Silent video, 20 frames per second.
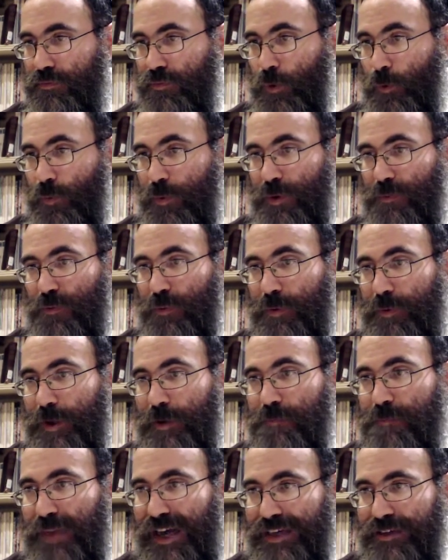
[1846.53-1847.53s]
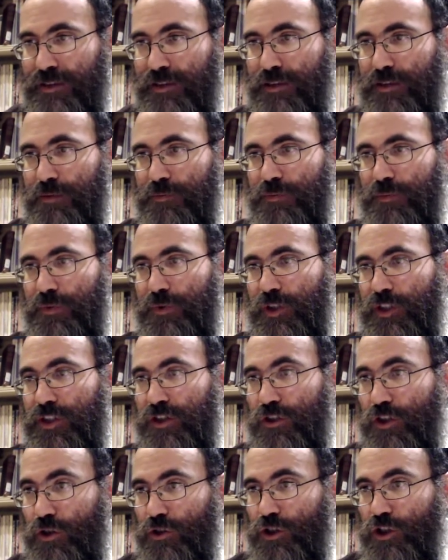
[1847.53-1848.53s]
We mean moving Mailim, this
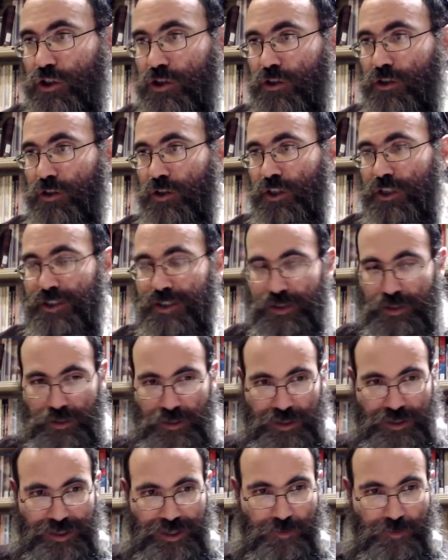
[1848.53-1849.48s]
notion, this